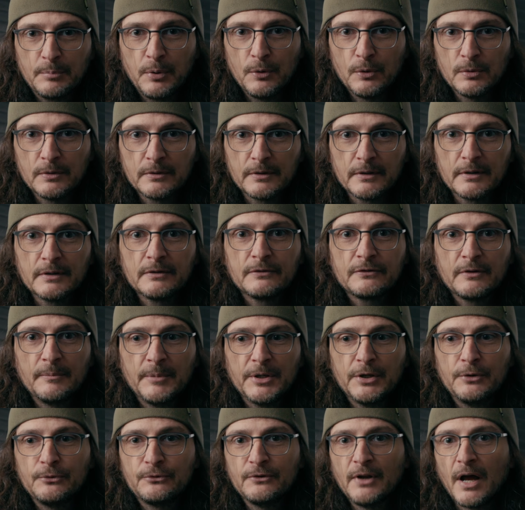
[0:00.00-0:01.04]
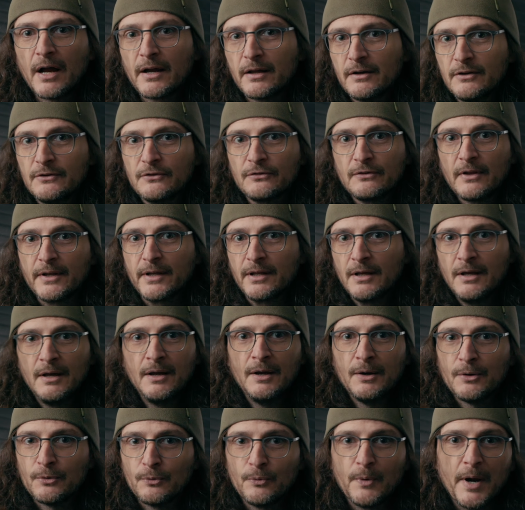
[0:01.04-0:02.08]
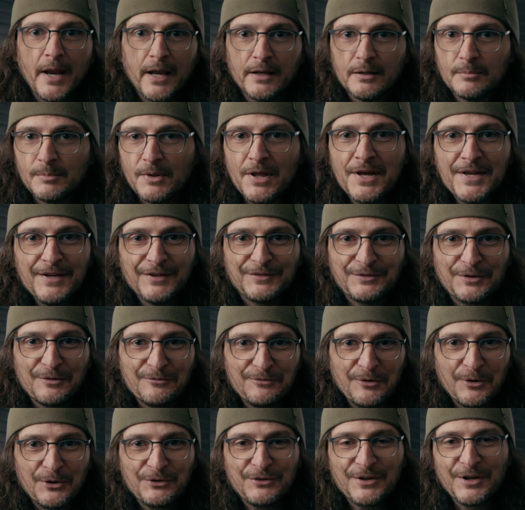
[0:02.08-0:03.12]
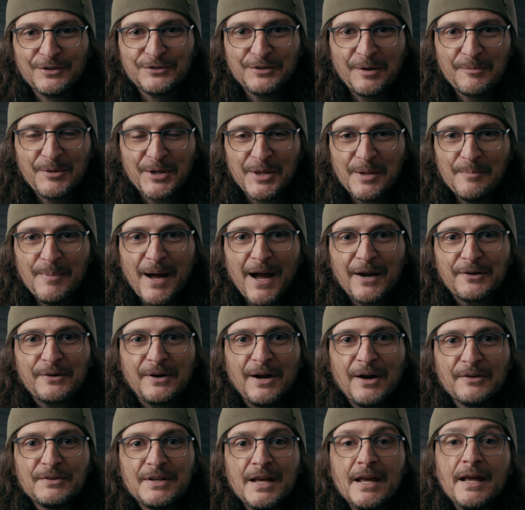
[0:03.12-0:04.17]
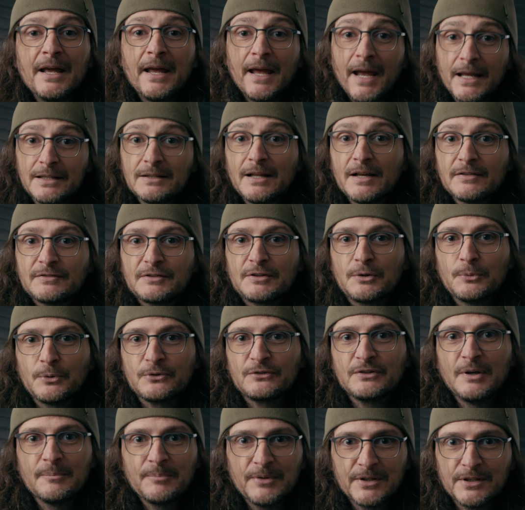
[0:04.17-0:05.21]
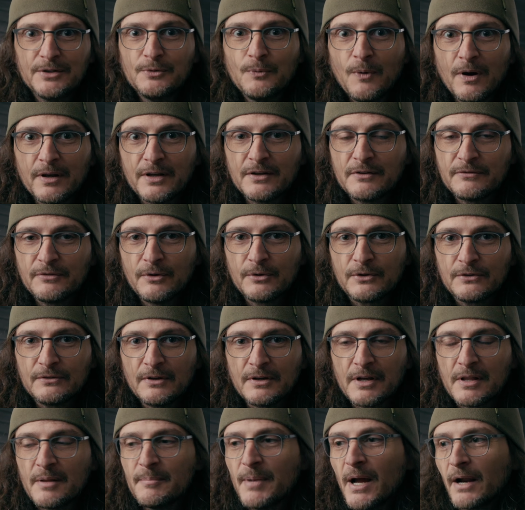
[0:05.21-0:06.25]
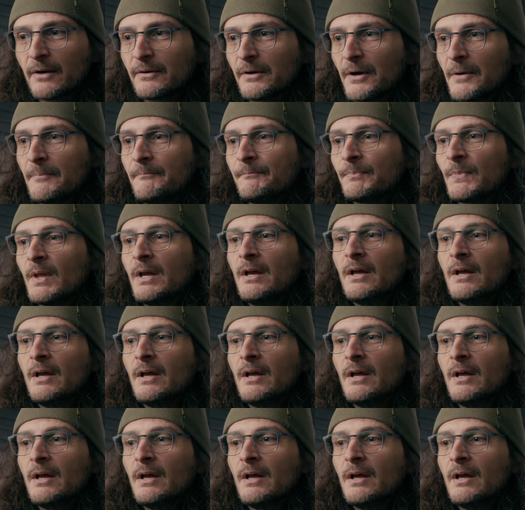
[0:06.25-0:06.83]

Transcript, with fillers: puller, somebody who's not going to just like randomly start focusing on something in the background unless there was something you wanted to focus on in the background.